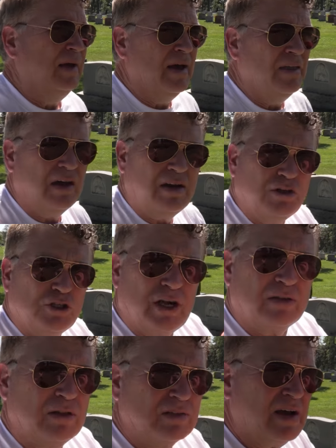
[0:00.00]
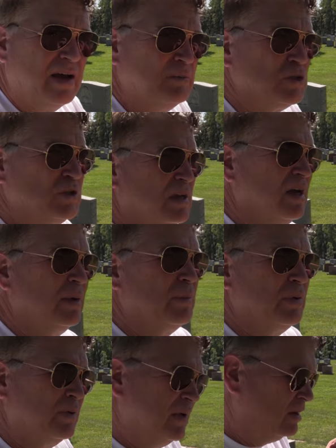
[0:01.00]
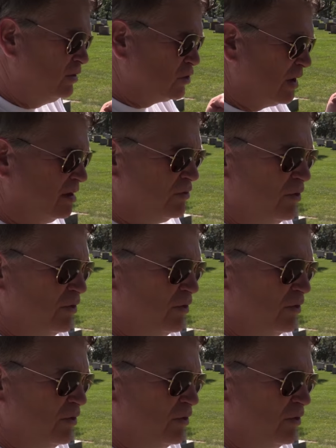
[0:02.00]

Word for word: and then he checked the timestamp and he tried to